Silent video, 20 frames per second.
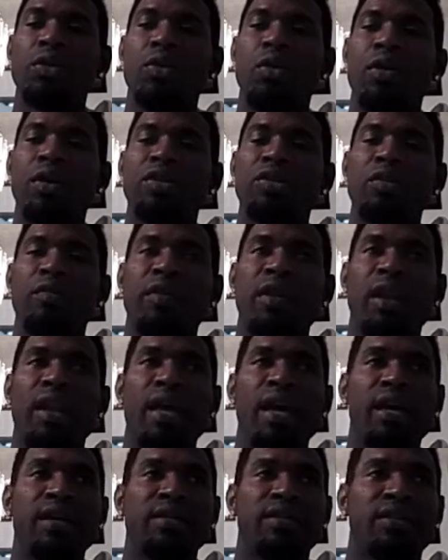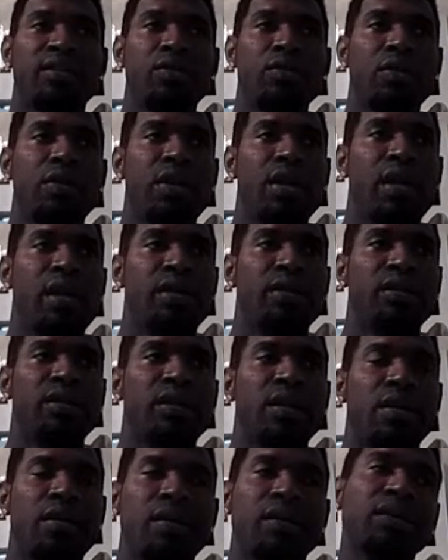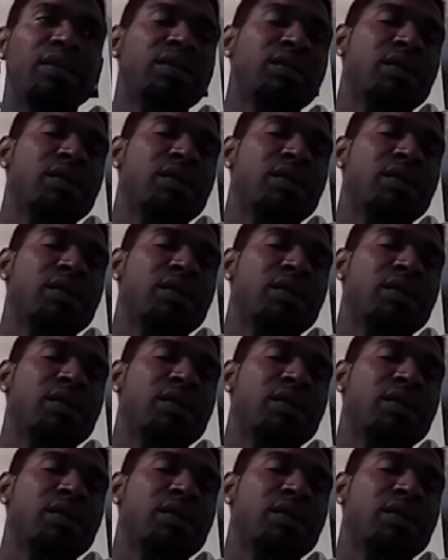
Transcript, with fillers: scores over the last two days.